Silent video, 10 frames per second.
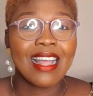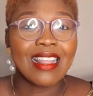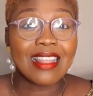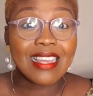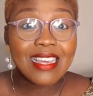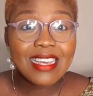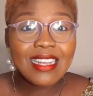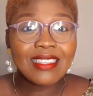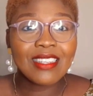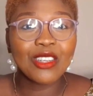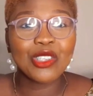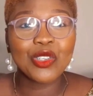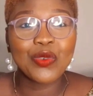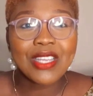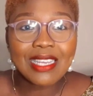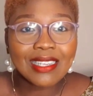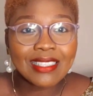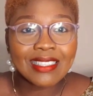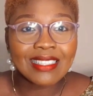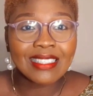these
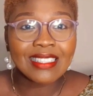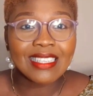triggers,